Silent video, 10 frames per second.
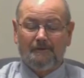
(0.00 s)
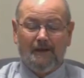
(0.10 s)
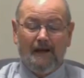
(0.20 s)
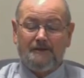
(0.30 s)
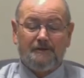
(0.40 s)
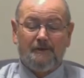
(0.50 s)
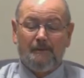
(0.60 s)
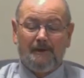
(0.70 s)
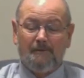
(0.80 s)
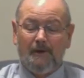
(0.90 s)
God's going to
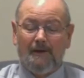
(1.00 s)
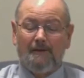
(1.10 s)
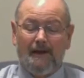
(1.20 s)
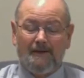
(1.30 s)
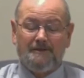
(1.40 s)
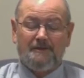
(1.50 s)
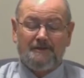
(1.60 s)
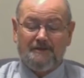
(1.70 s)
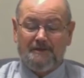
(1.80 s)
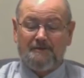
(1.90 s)
make a way. God's going to
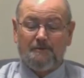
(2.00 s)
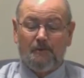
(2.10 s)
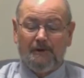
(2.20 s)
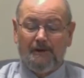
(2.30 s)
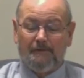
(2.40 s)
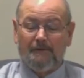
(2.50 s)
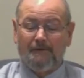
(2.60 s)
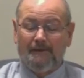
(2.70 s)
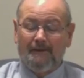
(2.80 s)
see to whatever